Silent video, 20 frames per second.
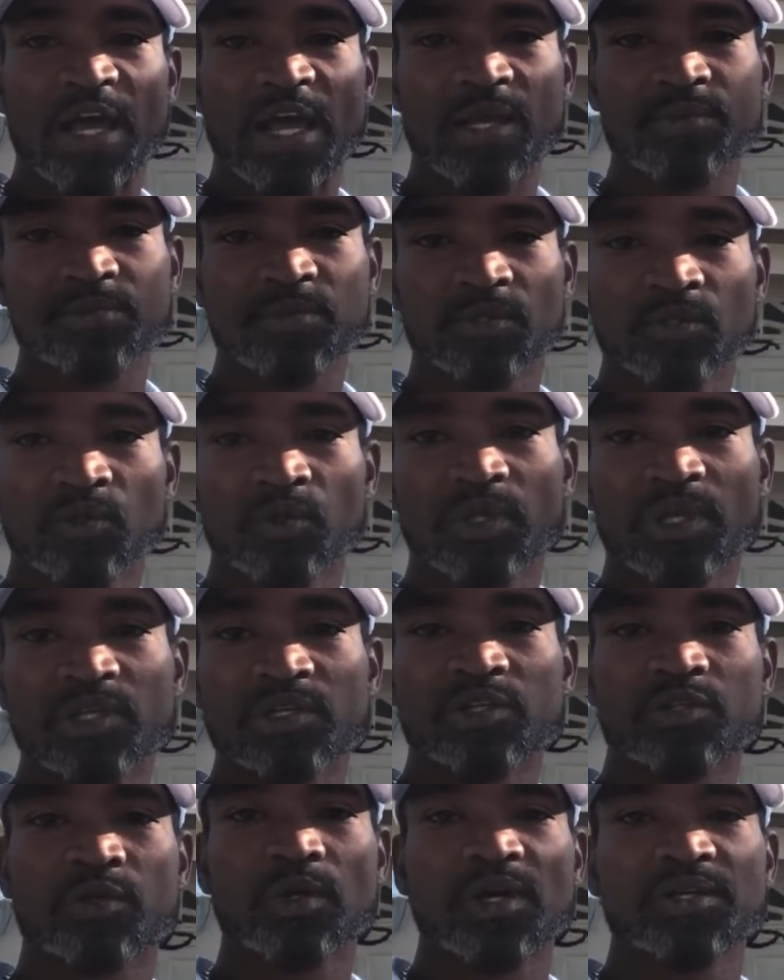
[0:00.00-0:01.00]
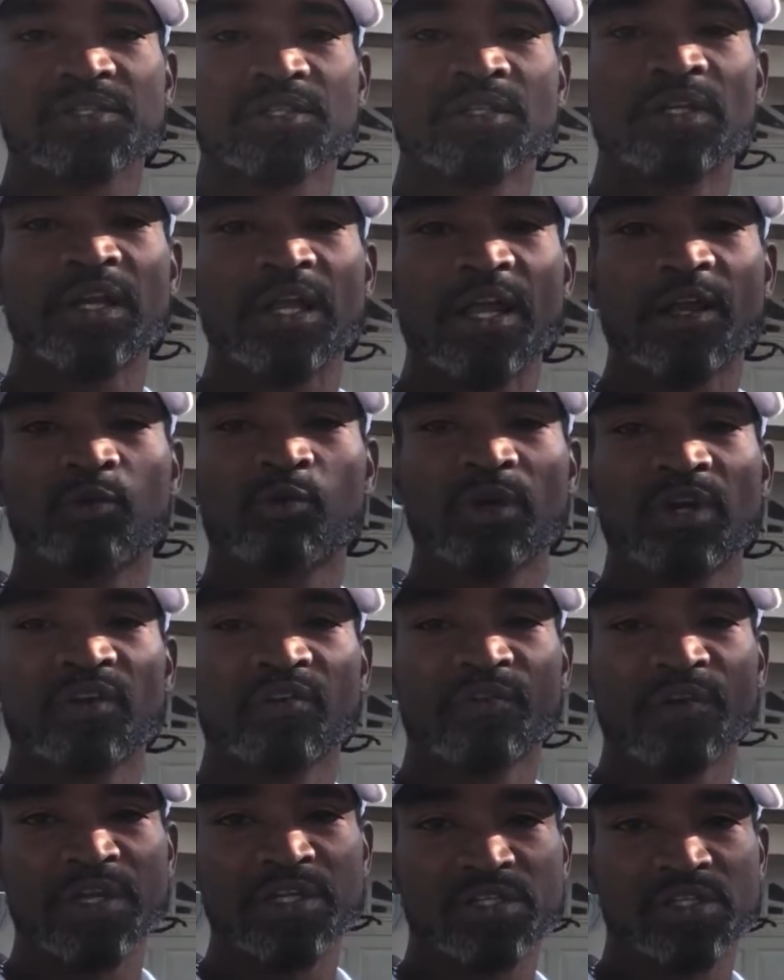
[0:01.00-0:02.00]
Absolute Construction and
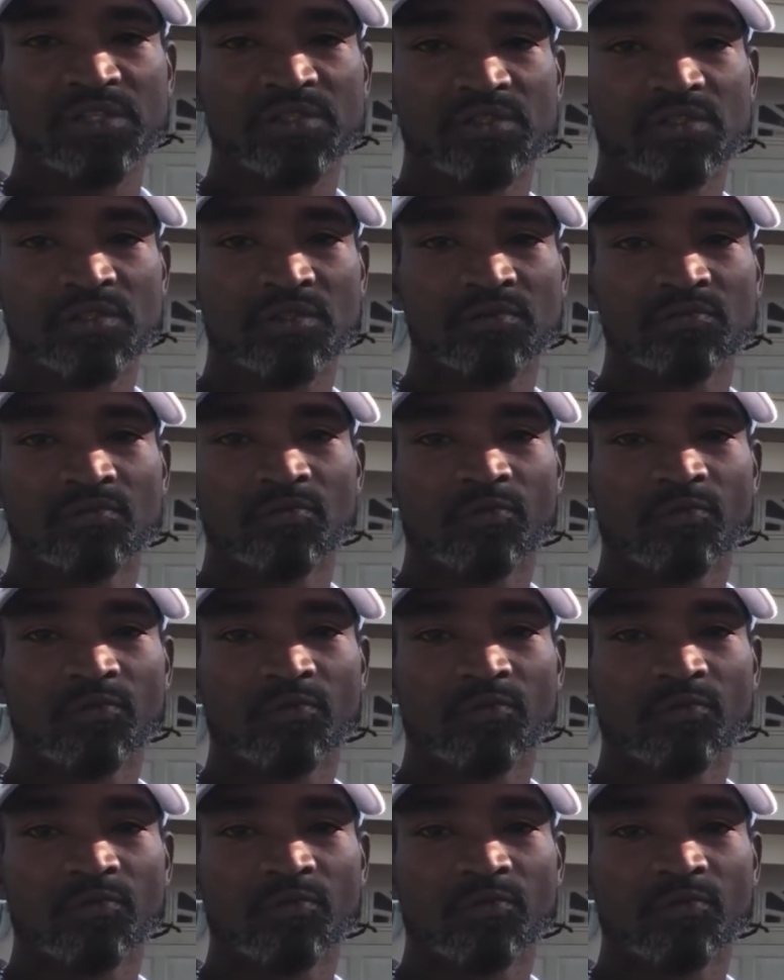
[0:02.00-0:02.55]
Renovations.